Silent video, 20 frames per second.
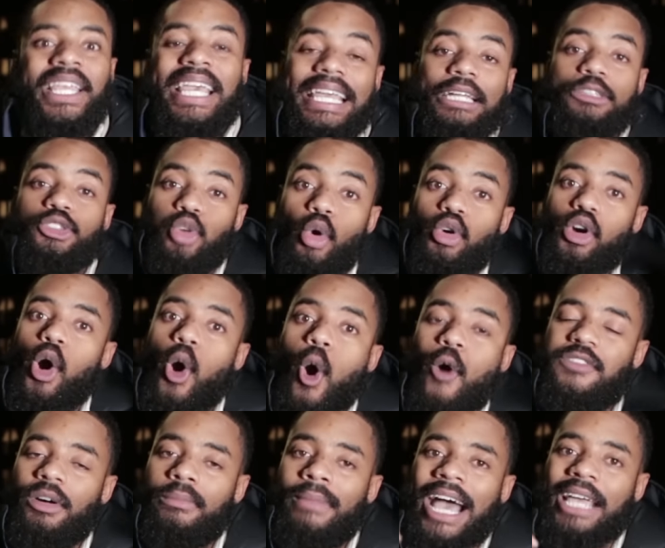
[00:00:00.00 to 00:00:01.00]
it took
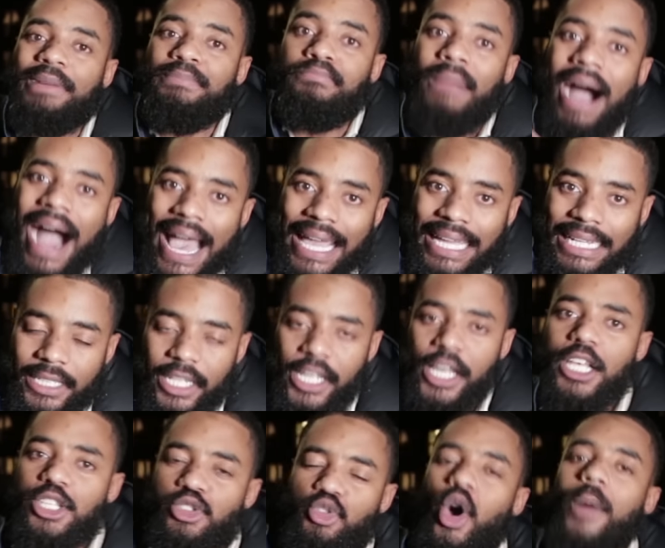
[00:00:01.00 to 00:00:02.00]
over my
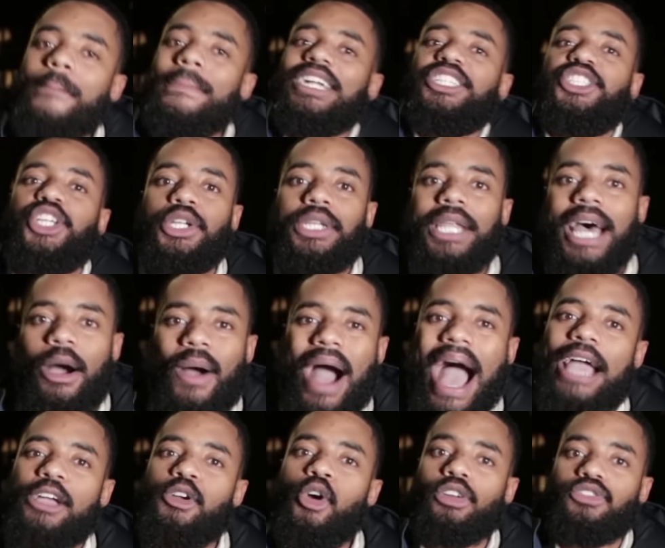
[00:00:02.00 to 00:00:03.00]
mind. So imagine now,
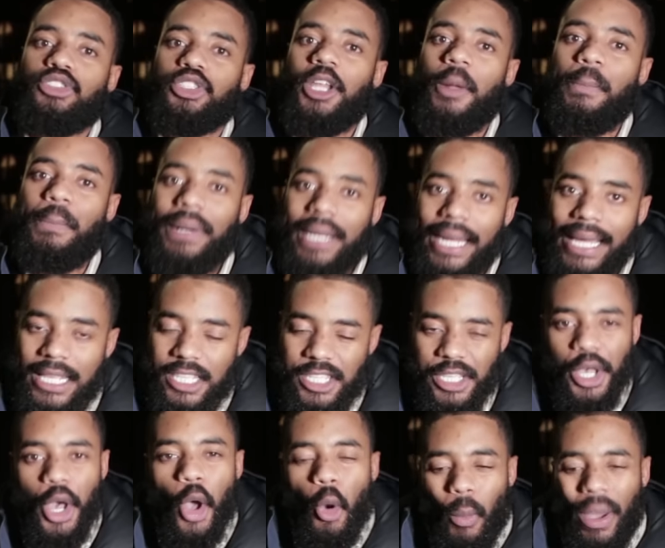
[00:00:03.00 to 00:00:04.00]
I got to the
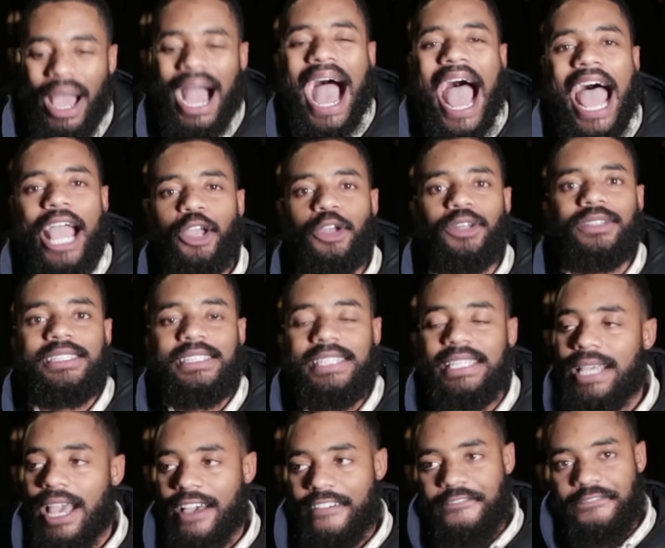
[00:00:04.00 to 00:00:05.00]
place where I could
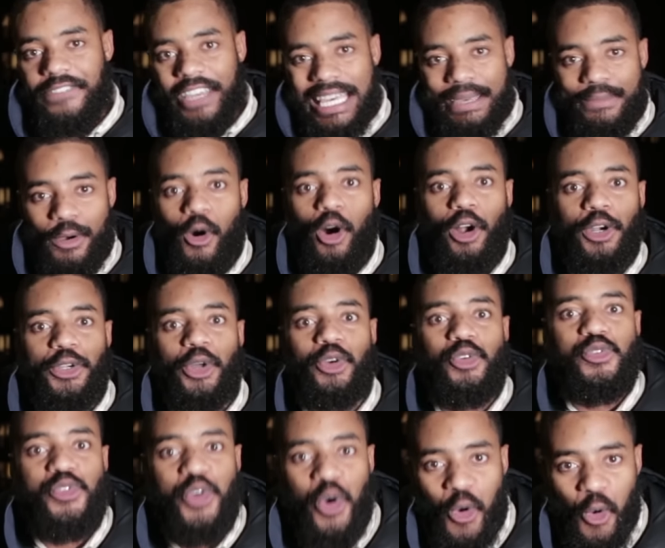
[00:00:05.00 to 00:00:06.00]
see a female on the
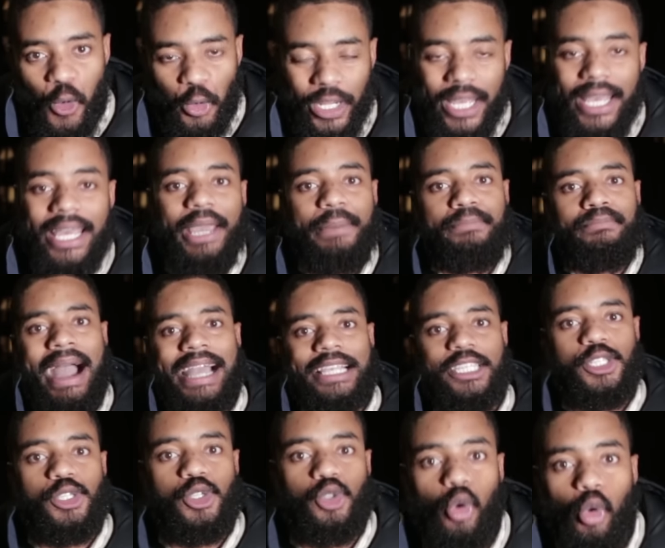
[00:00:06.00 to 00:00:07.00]
road, in my
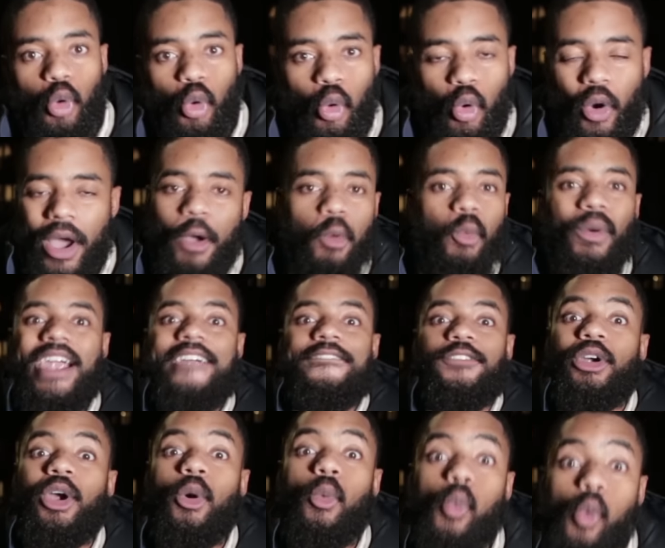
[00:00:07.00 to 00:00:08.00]
school,
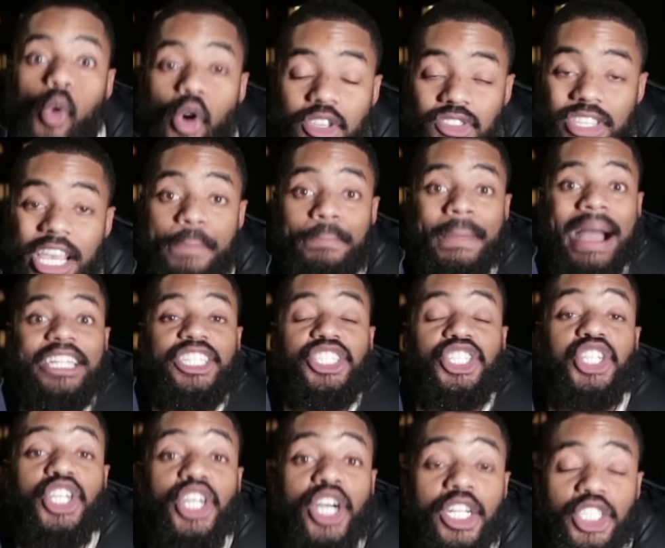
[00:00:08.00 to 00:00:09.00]
wherever it was, in my
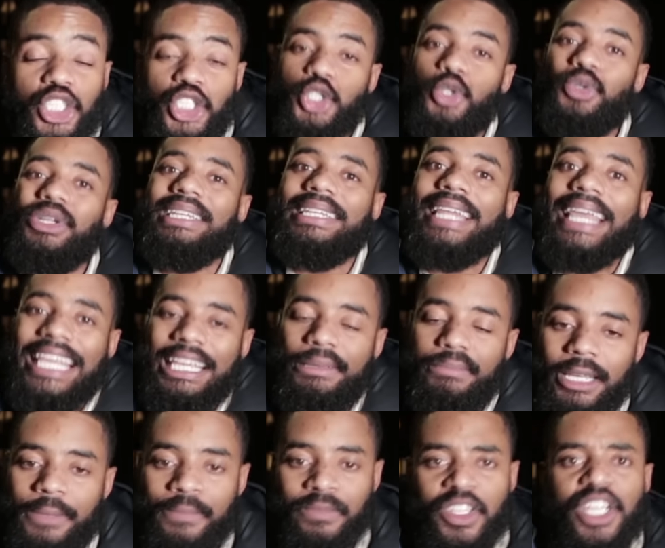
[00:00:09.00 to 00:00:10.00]
church, you
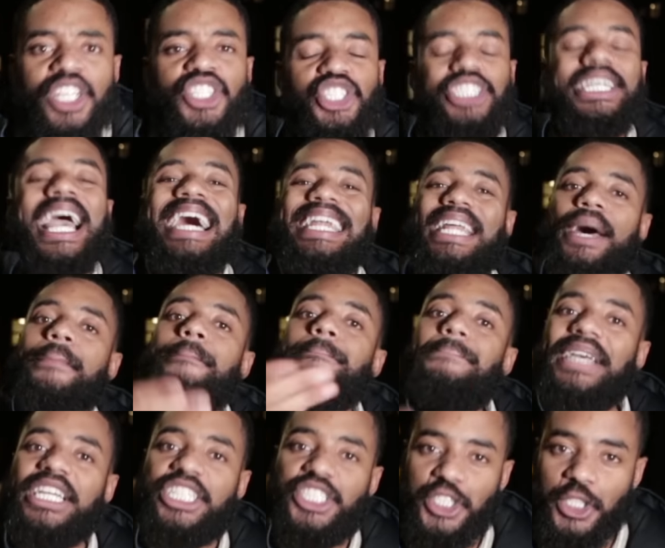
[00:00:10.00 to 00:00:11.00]
name it. She had
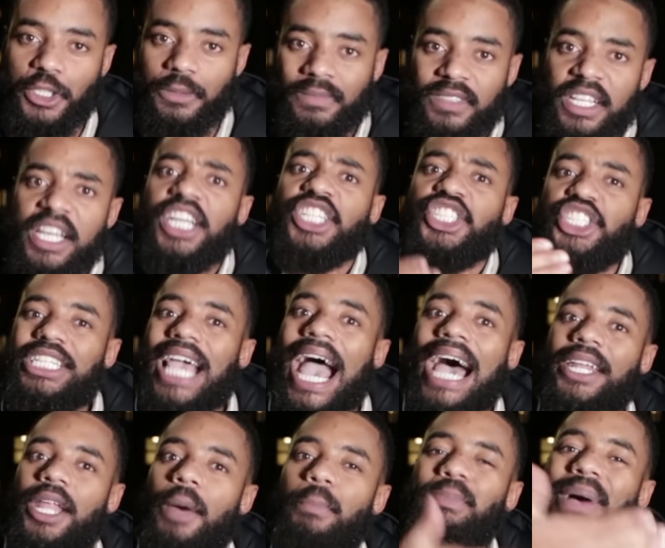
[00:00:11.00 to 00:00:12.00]
ambition. She
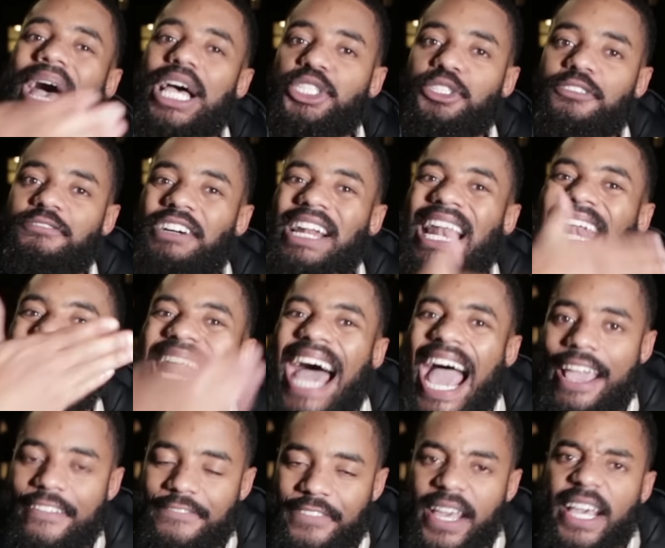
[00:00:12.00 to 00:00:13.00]
had a passion for
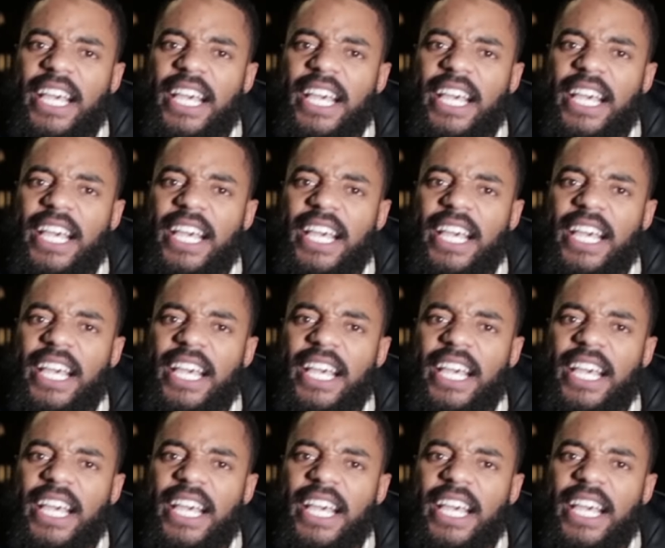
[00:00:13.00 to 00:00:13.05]
life.